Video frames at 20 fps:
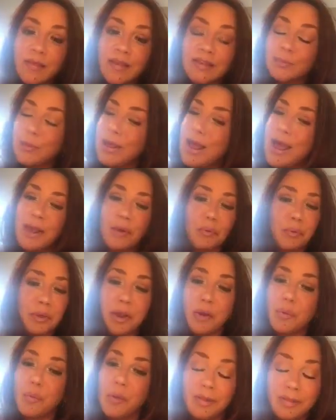this, but I don't
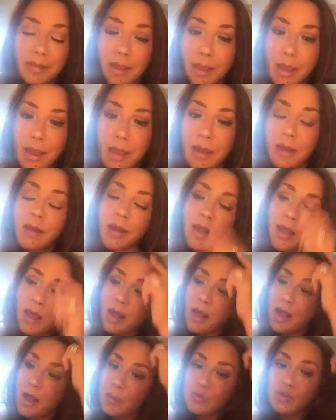care what they hate.
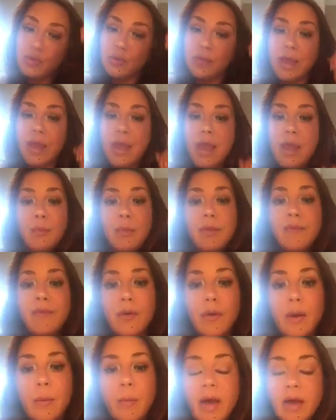I'm sure they hate me
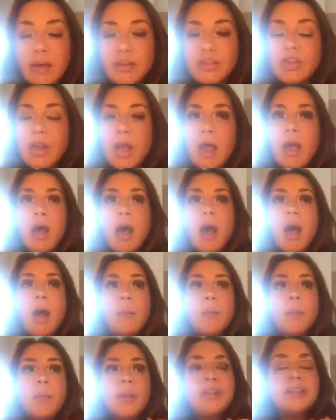very much.
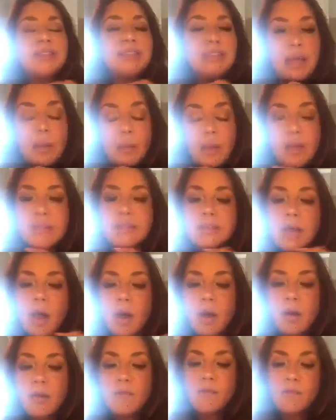But demons
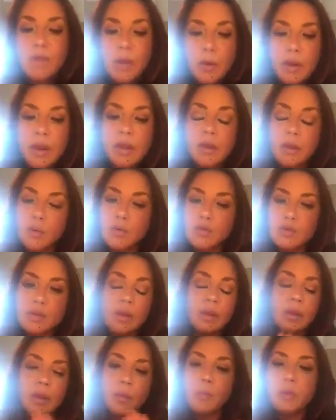are very
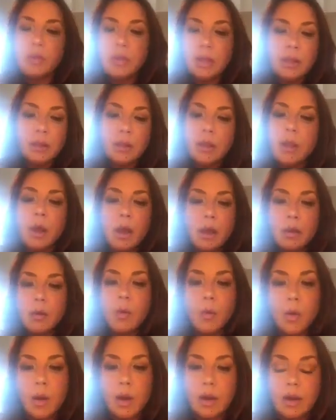usually completely
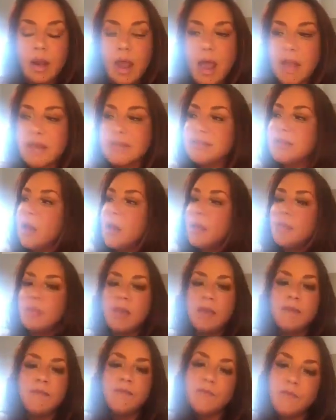unorganized.
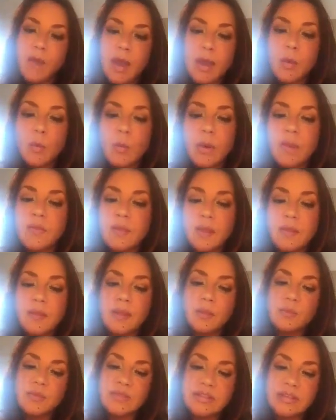They fight within
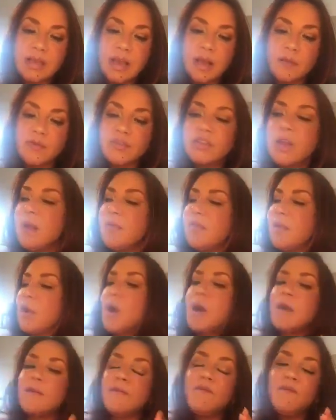themselves. There
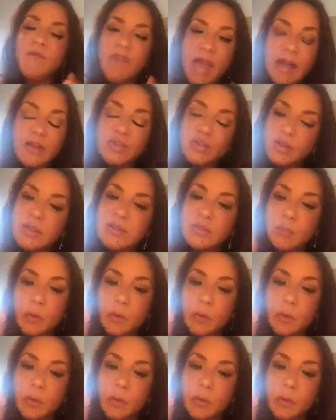are factions